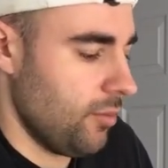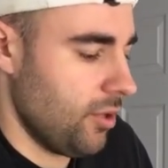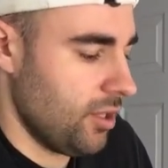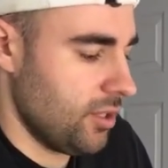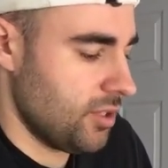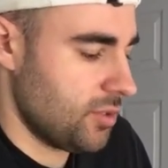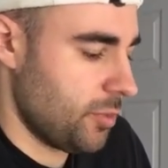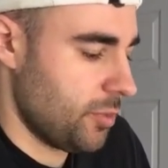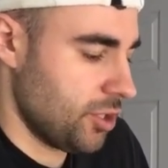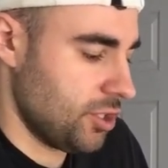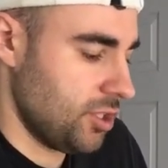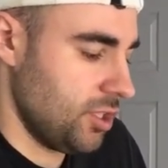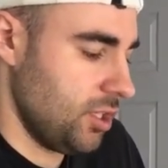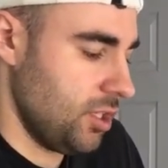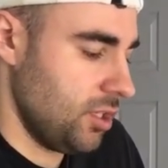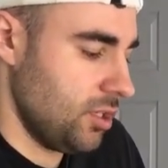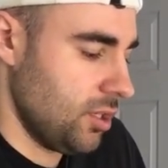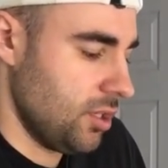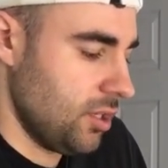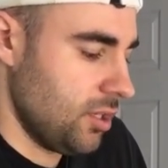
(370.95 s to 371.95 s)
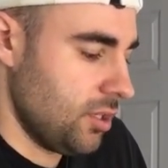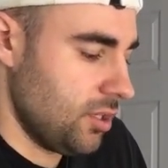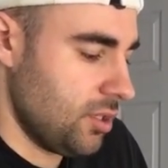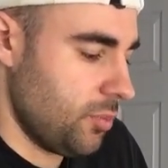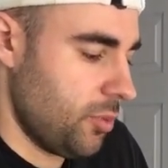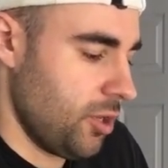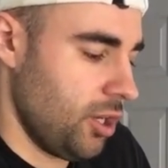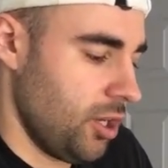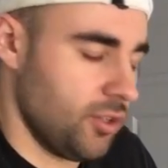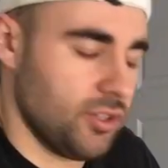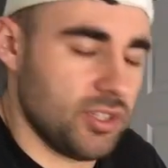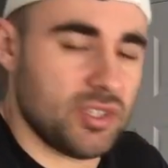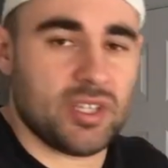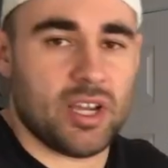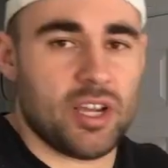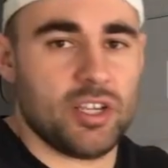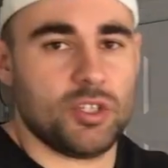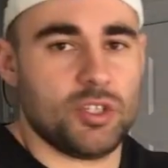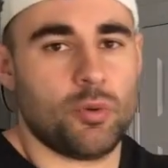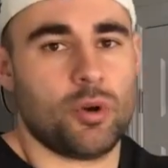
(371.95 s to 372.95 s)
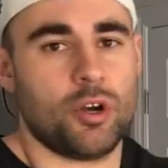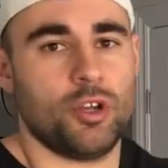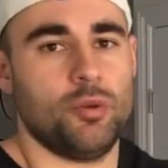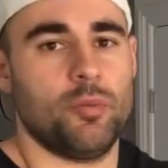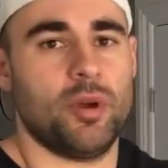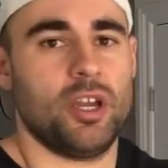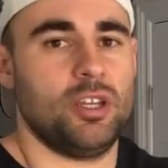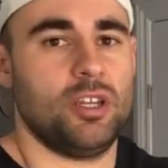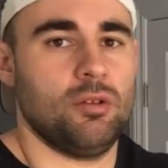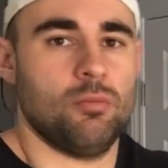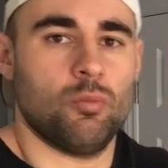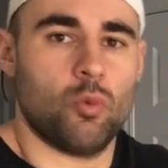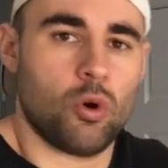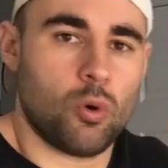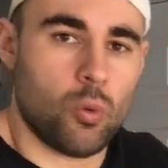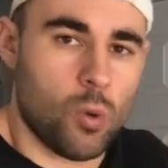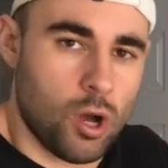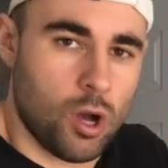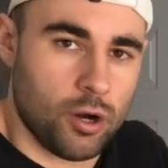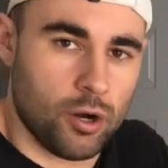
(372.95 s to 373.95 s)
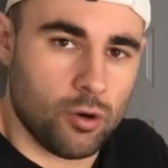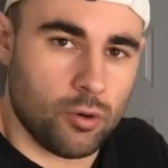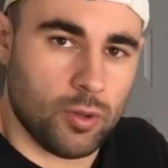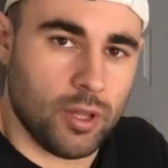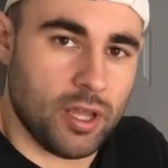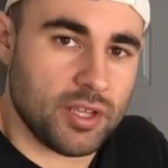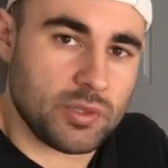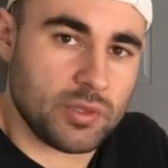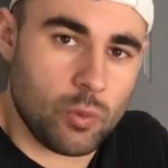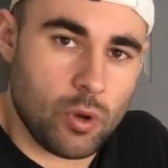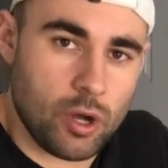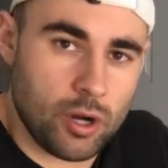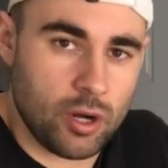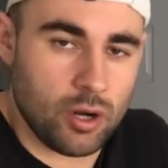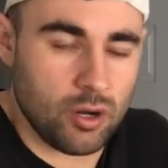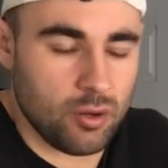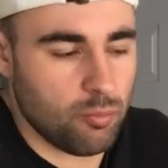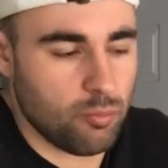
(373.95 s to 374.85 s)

Especially depending on the size you are, you might need more water or less water,